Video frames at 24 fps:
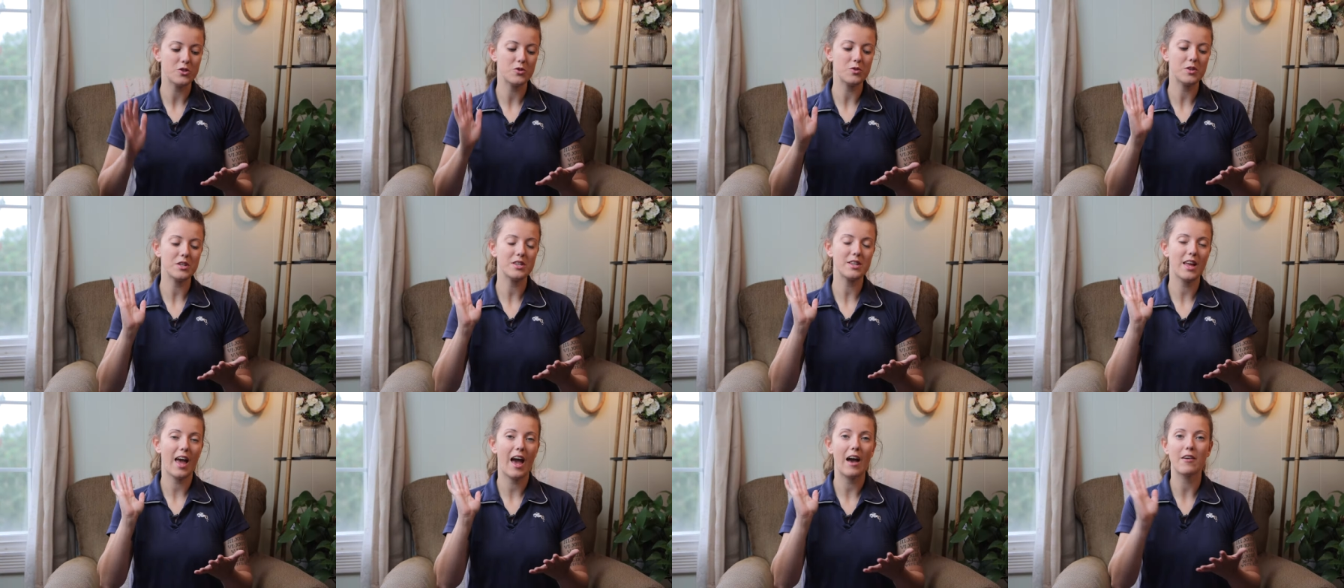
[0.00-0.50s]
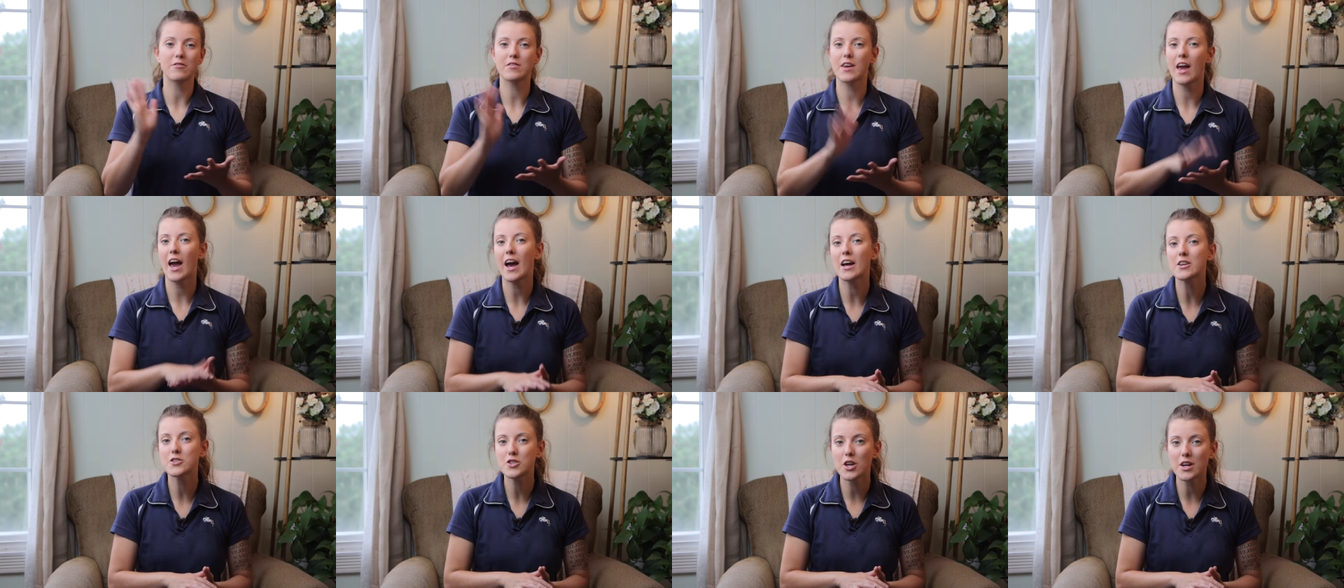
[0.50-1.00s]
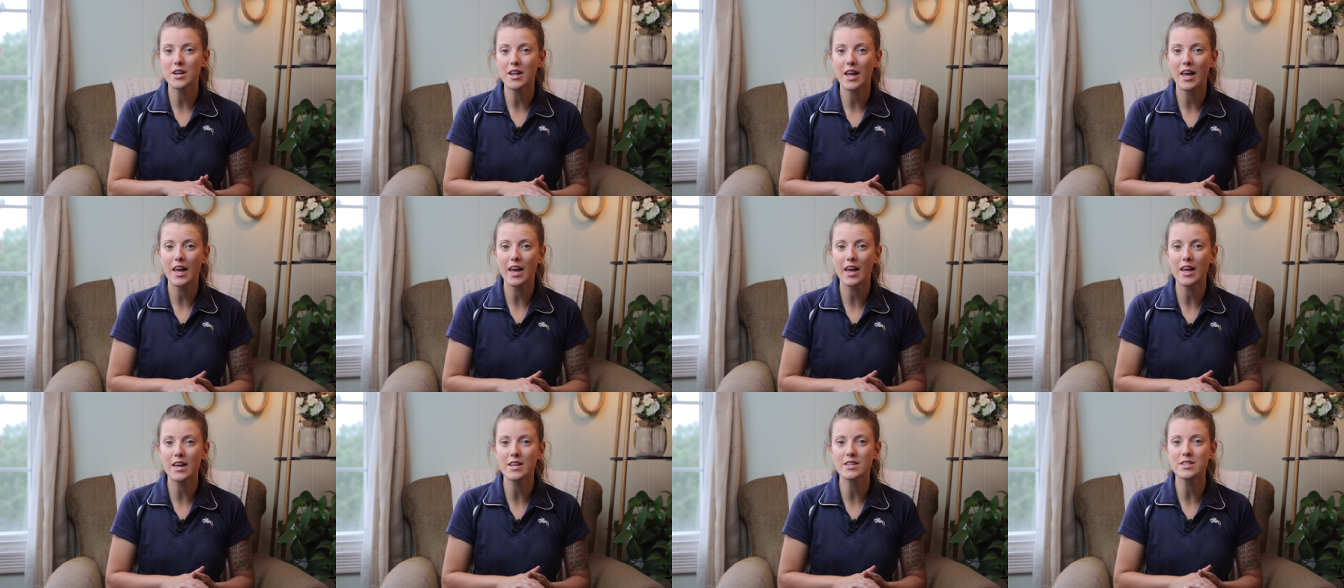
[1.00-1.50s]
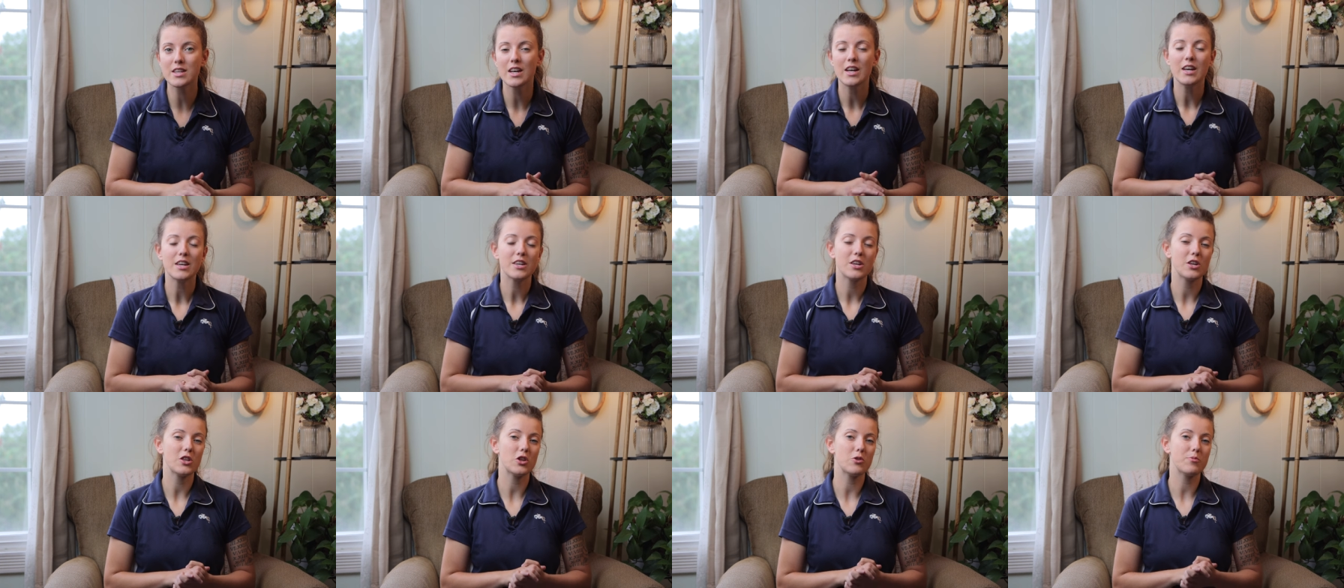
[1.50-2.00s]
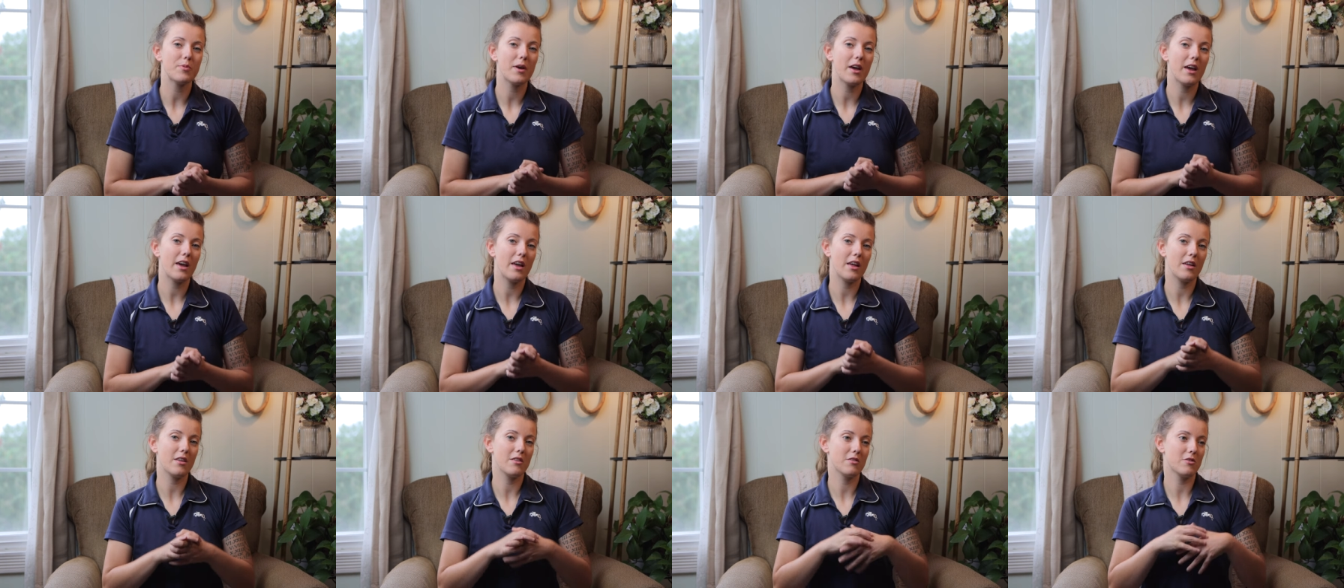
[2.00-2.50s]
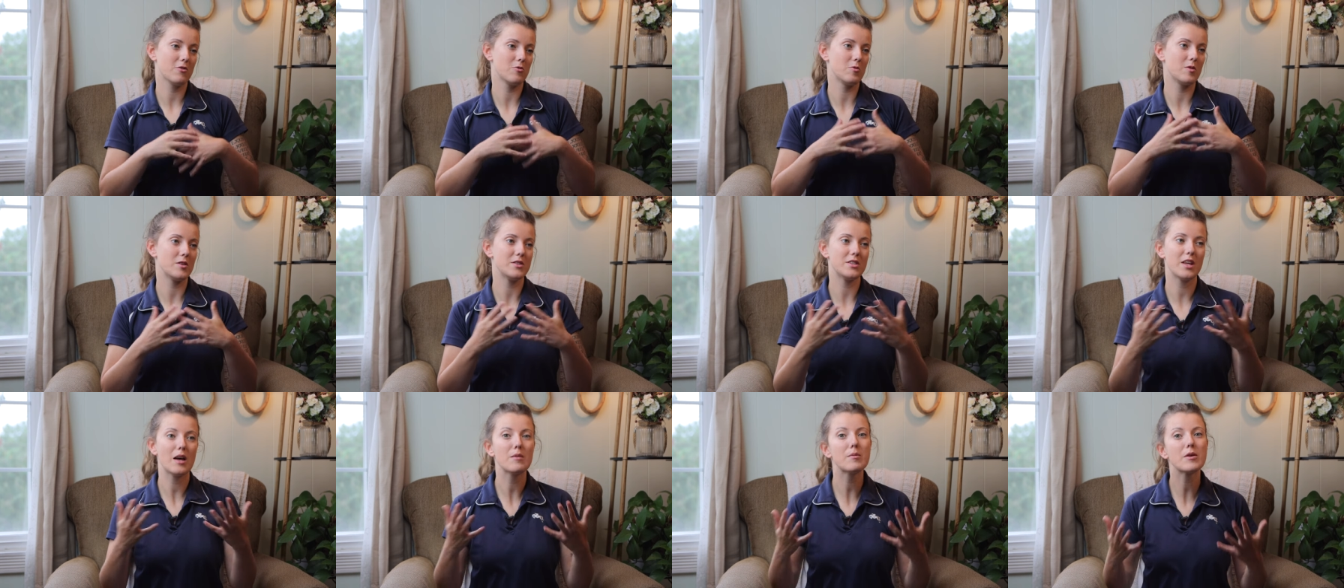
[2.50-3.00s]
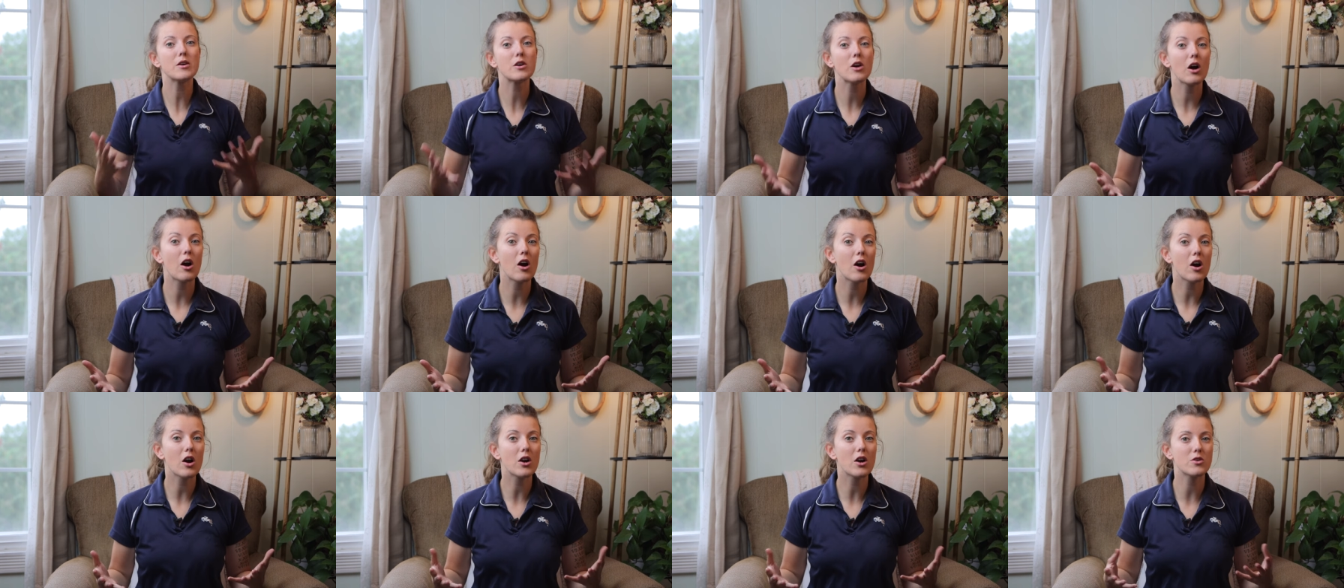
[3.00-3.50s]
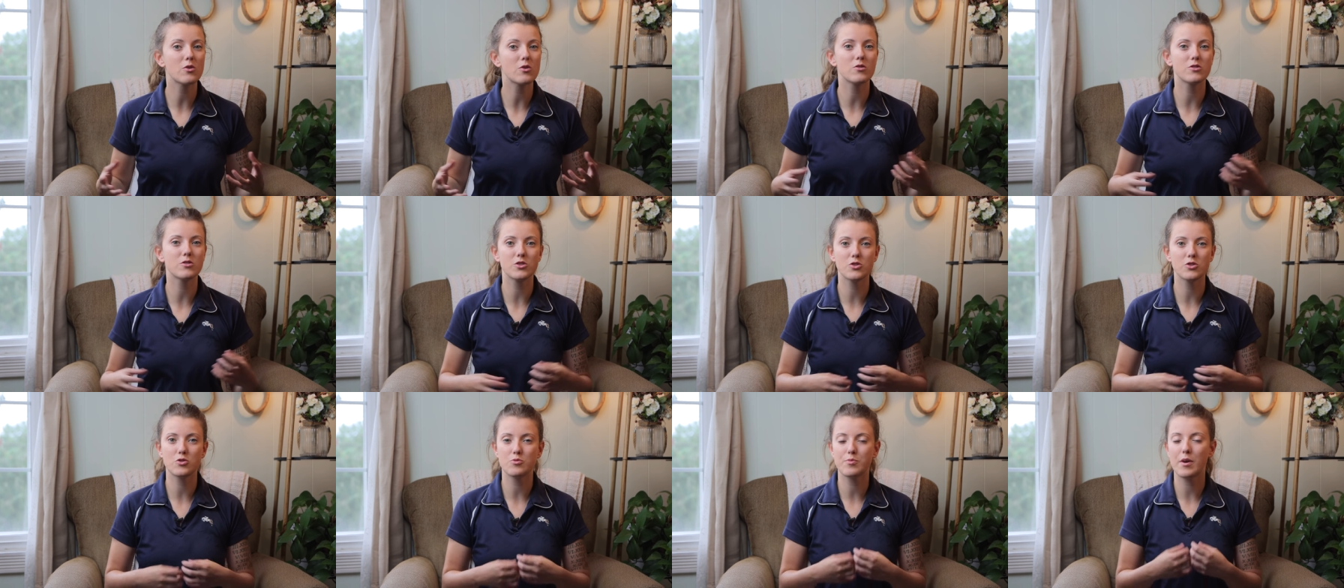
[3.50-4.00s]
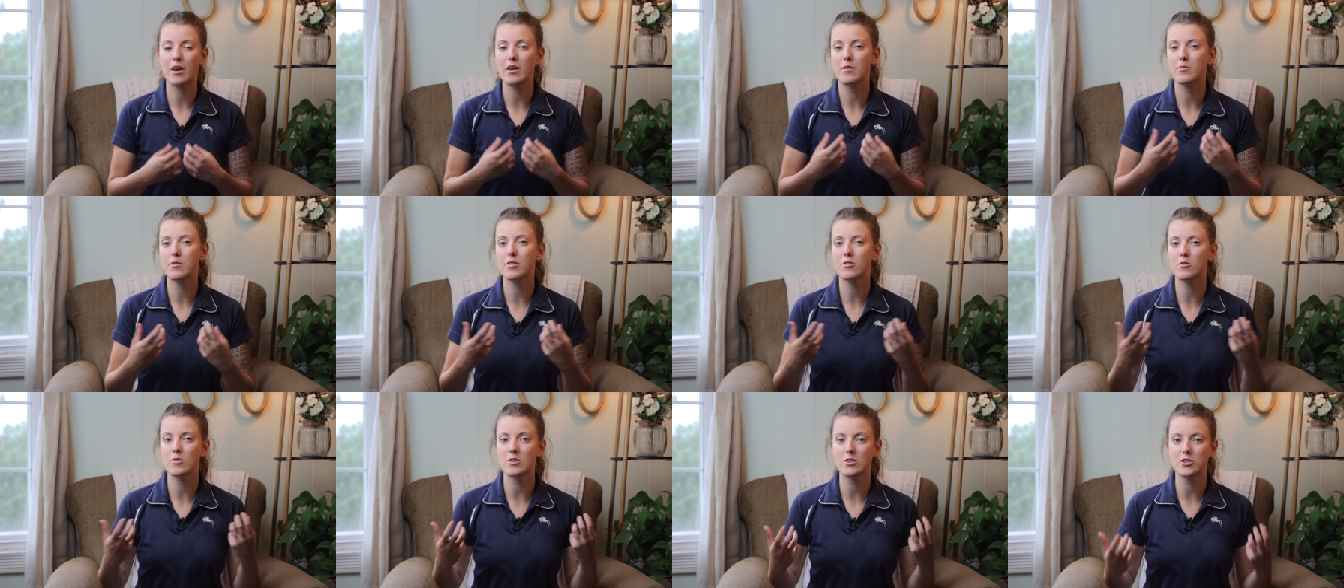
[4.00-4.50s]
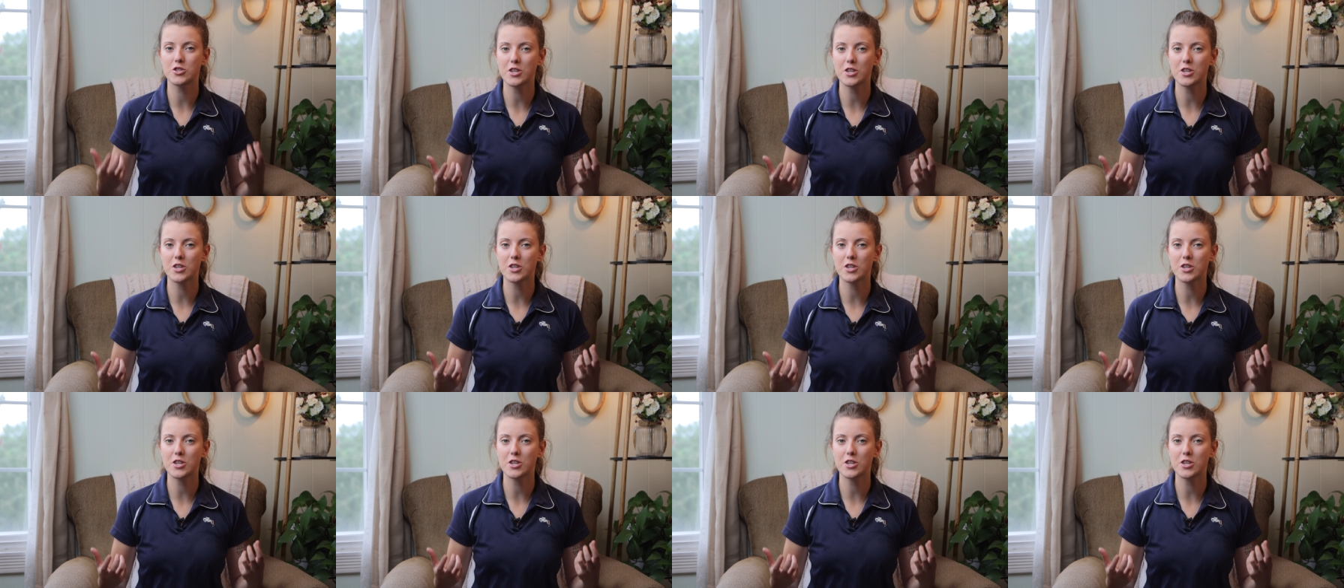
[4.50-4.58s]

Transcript: Do you need to have cash on hand? Can you pay through a debit card or do you pay through a